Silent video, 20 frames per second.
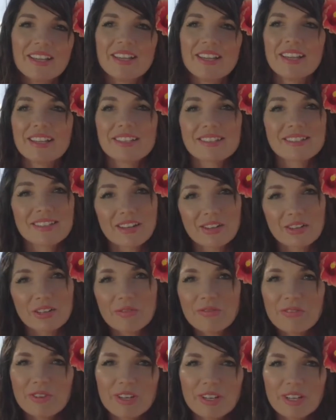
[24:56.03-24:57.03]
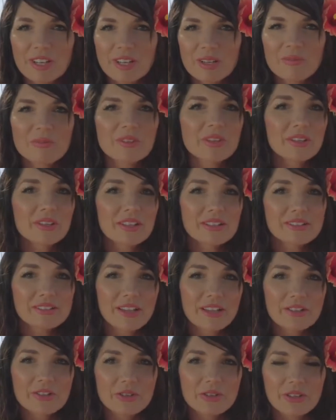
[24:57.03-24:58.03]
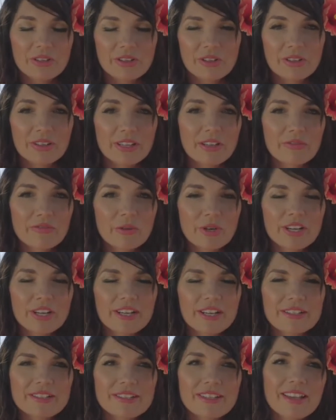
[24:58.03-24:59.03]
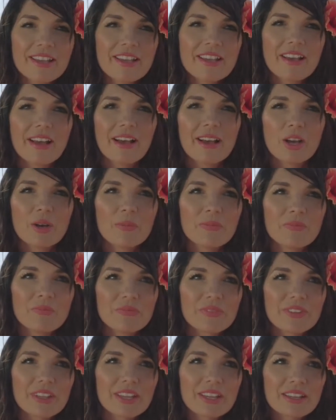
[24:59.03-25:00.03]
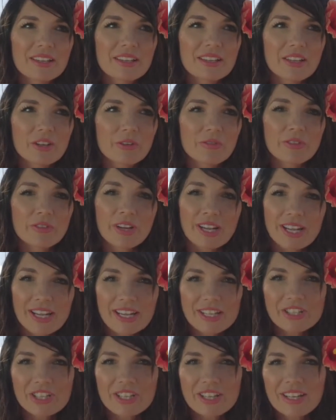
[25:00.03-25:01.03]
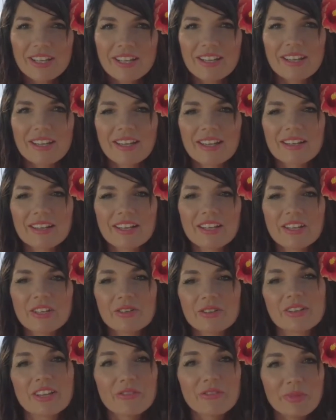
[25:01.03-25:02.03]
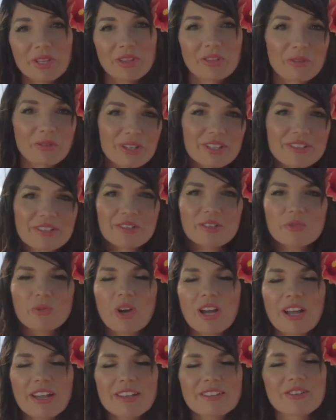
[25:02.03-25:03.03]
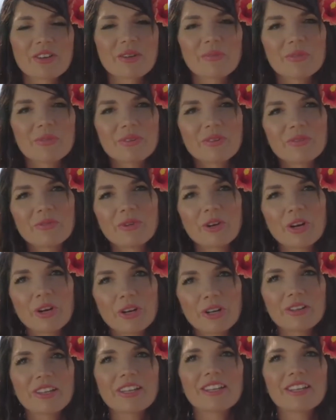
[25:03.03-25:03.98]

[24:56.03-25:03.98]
it's not good for him. these guys are in their late 40s um, like, you know, for aging? And can you give me the reasons why? So I'm currently